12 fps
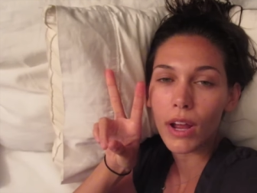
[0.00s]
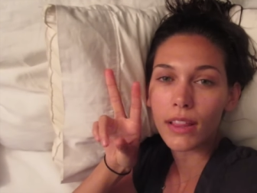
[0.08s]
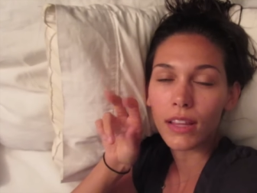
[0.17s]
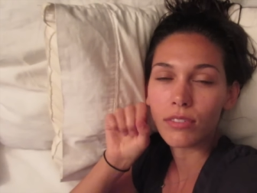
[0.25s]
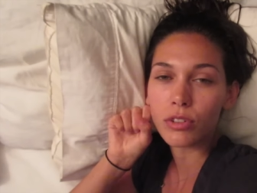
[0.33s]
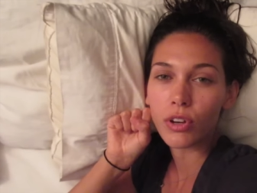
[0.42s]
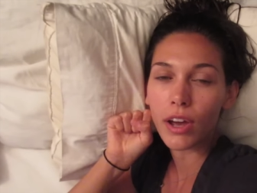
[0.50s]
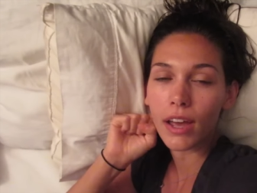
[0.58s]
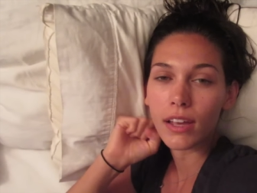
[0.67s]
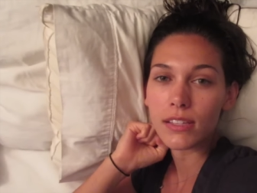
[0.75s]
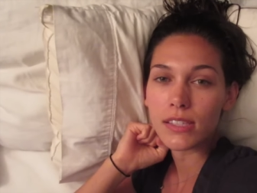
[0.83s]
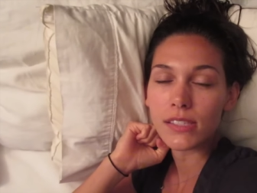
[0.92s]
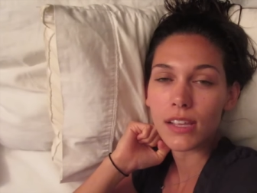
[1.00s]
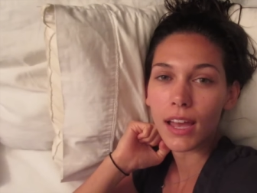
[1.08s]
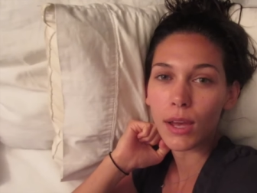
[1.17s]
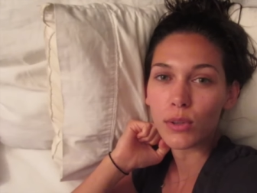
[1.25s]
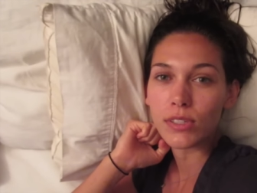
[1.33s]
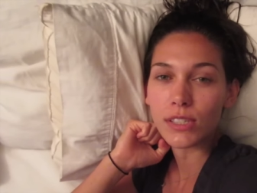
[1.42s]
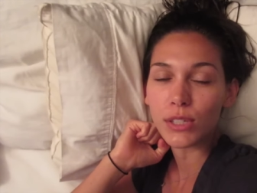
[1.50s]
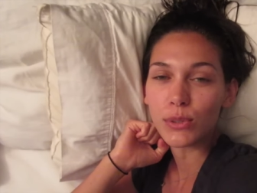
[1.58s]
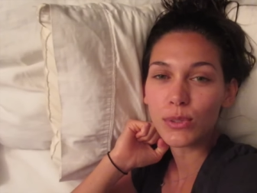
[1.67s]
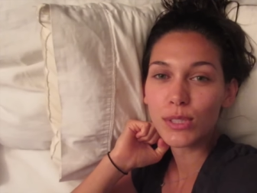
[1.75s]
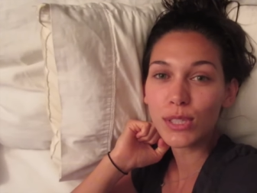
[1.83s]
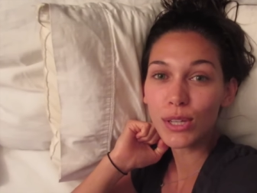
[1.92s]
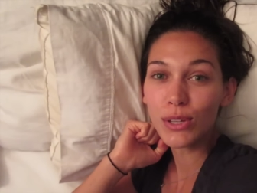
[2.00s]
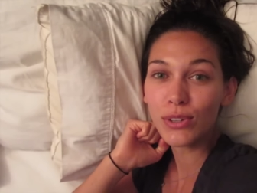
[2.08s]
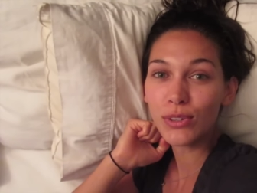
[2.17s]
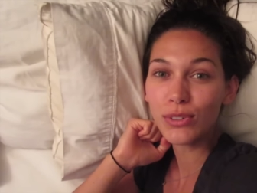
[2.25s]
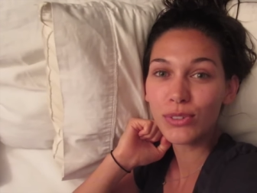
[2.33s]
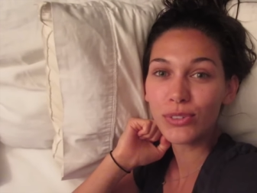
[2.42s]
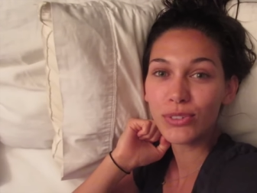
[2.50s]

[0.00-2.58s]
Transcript: I love you guys. I will see you soon.